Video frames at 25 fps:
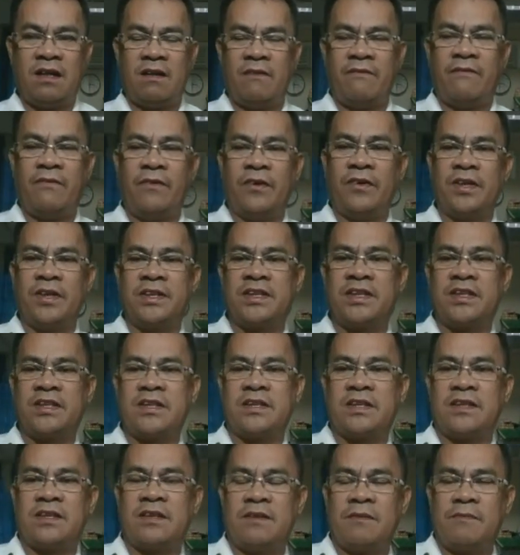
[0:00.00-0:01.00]

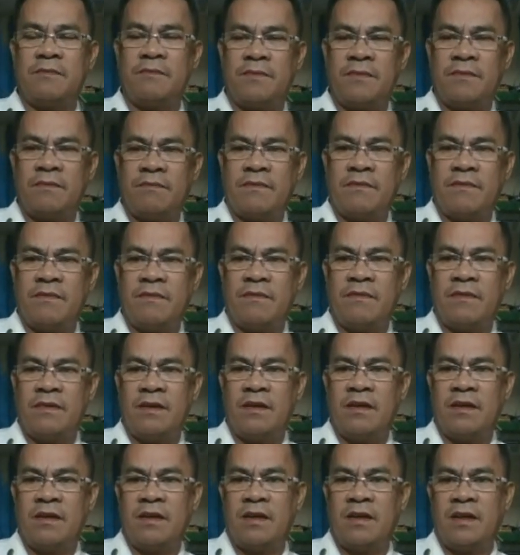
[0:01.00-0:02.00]
force
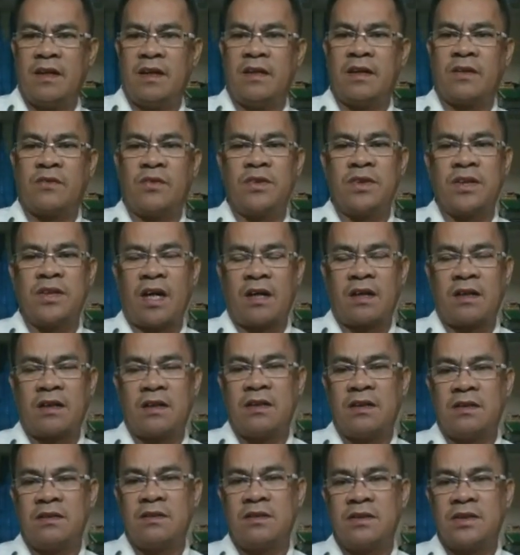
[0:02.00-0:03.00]
in the contact.
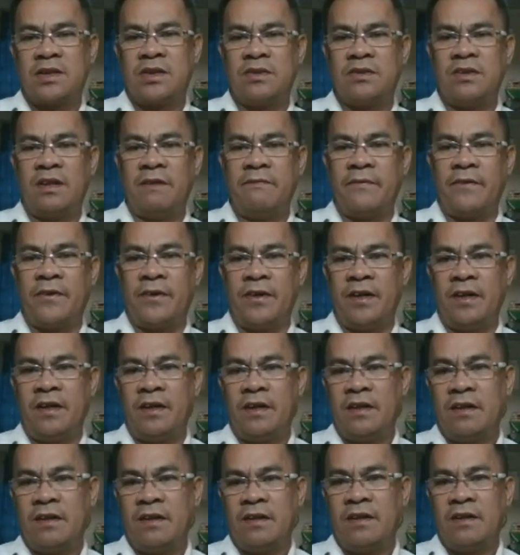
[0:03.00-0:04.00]
So therefore,
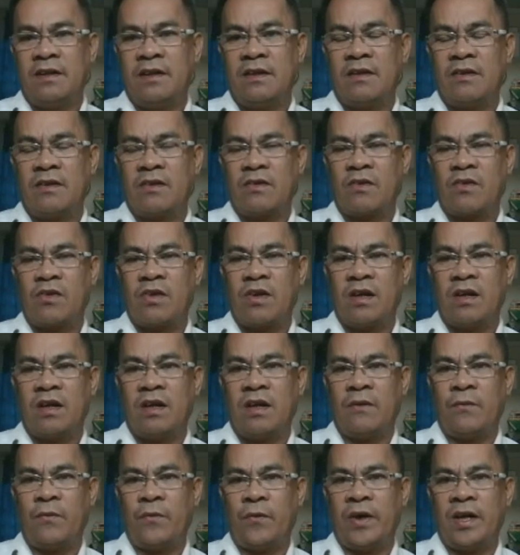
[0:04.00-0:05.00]

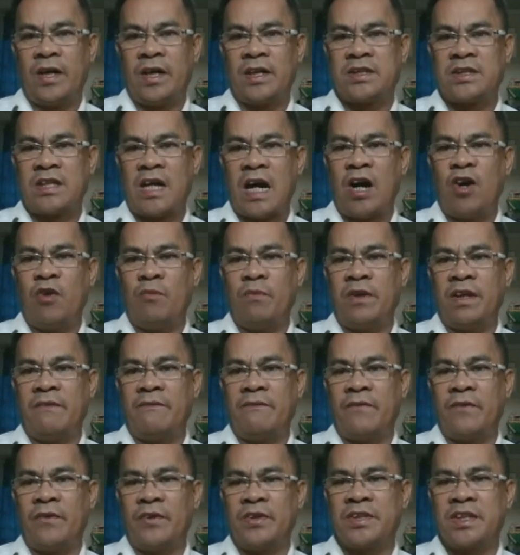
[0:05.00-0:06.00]
if we ask how many
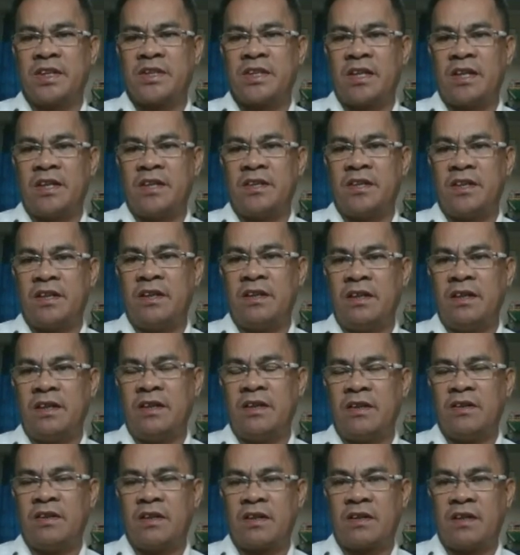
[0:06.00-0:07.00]
forces are there
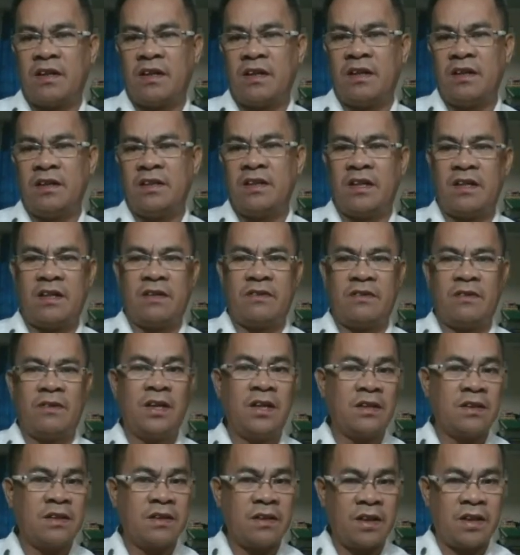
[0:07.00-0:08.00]
in the car, there are
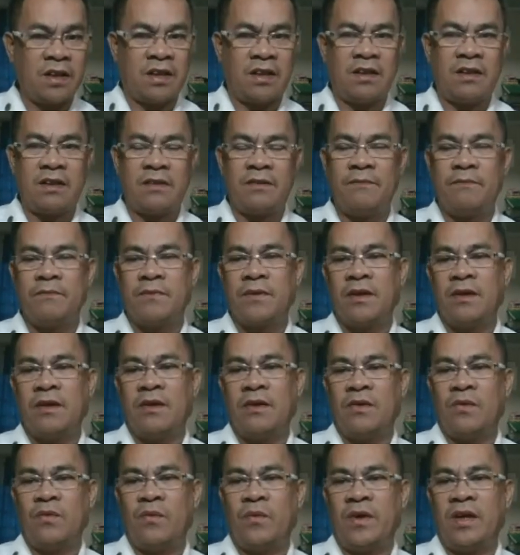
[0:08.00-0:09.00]
only 3.
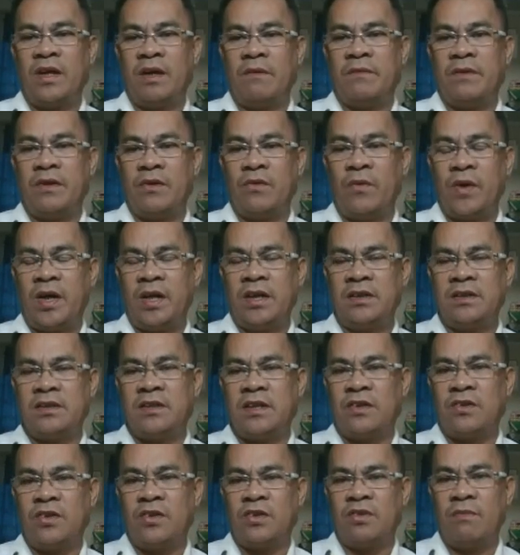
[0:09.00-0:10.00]
We have the weight,
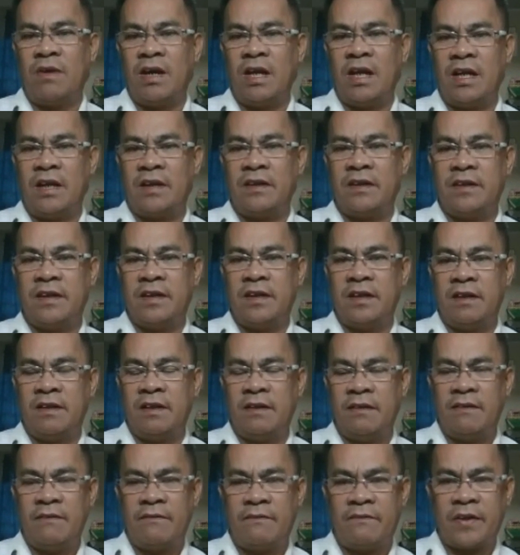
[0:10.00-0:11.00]
the normal, and the
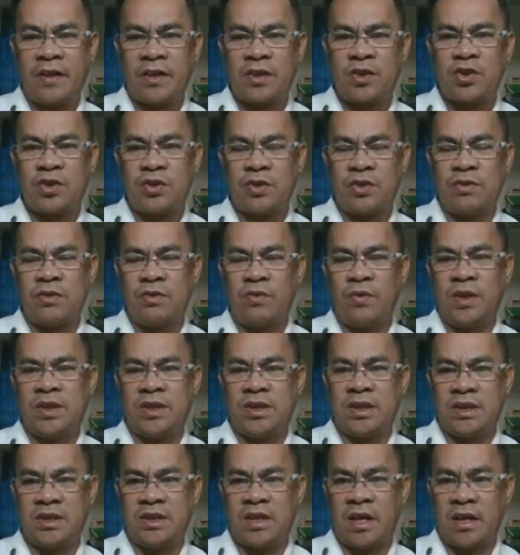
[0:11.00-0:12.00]
friction, which
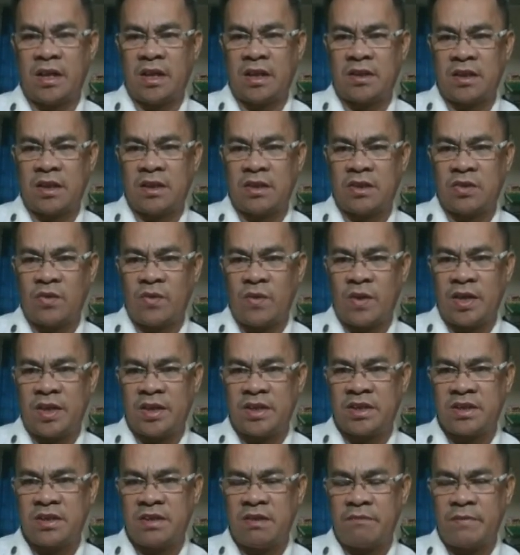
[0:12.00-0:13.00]
is directed
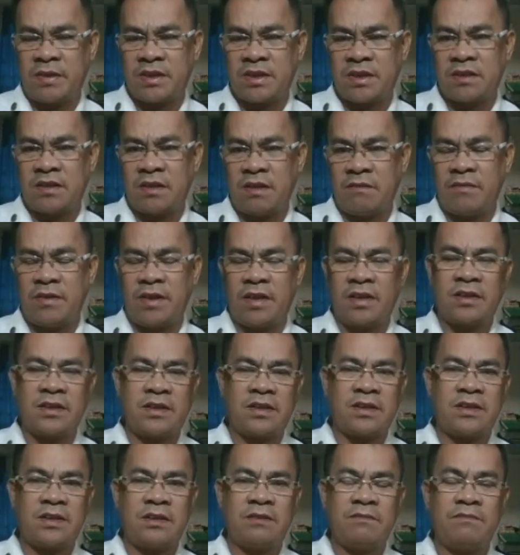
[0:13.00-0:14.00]
towards the positive
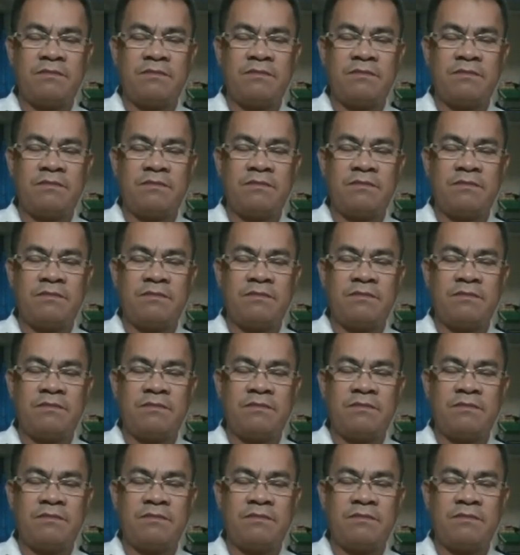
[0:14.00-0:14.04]
x.